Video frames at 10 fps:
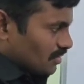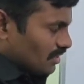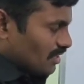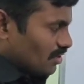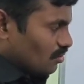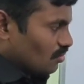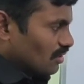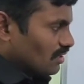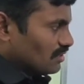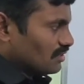Here
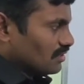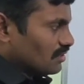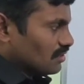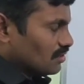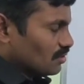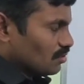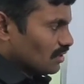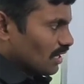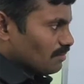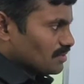2 is
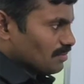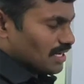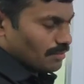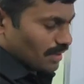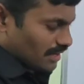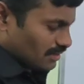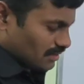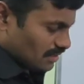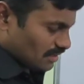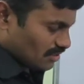2 times
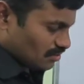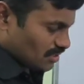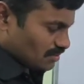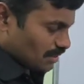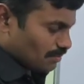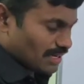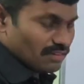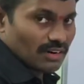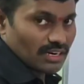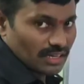multiplied, here 2 is
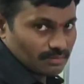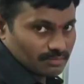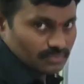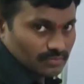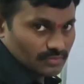multiplied 1 time.